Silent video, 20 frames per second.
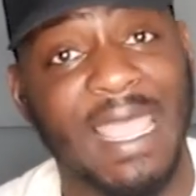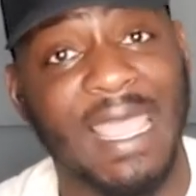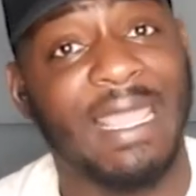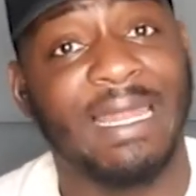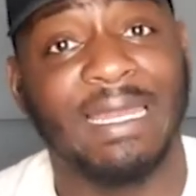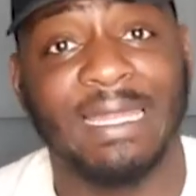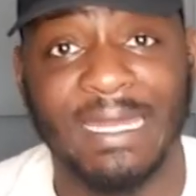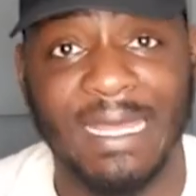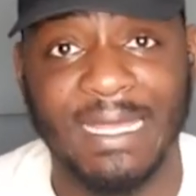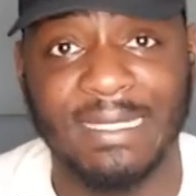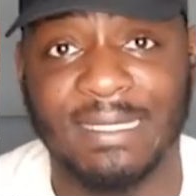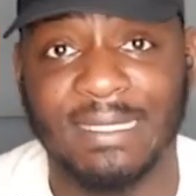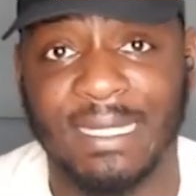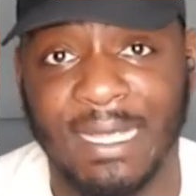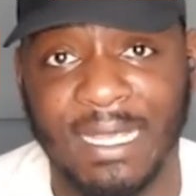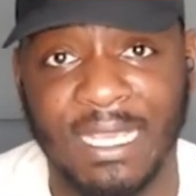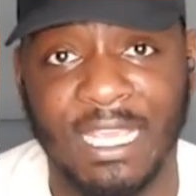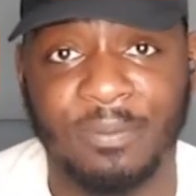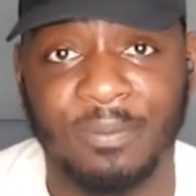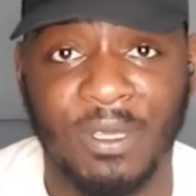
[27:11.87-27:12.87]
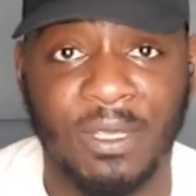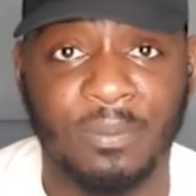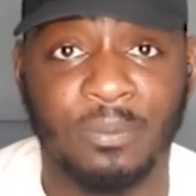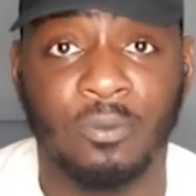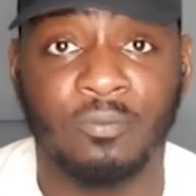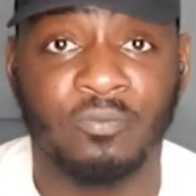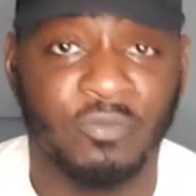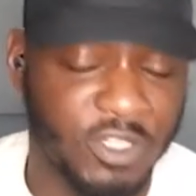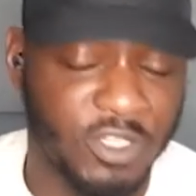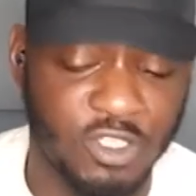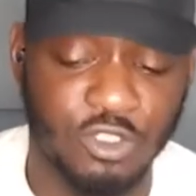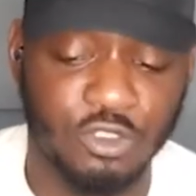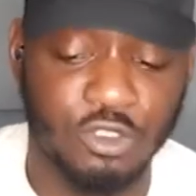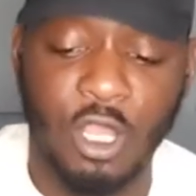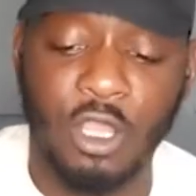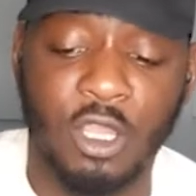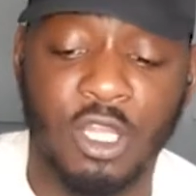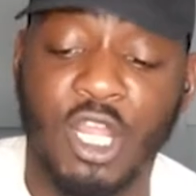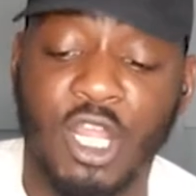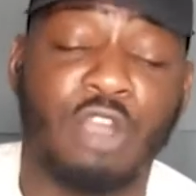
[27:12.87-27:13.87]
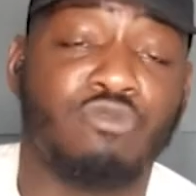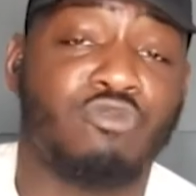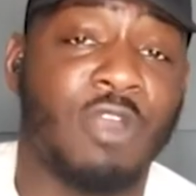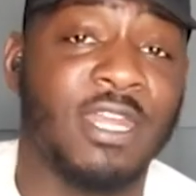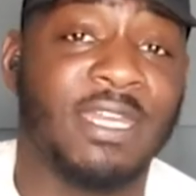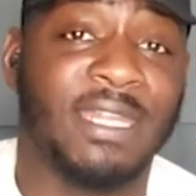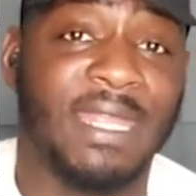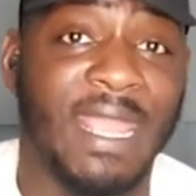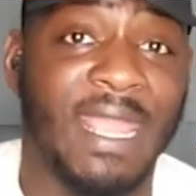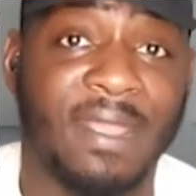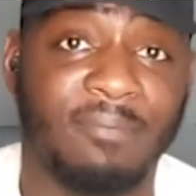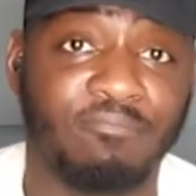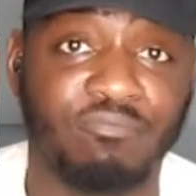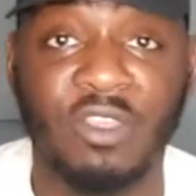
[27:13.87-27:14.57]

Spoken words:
alienating gay people. This is not going to eradicate.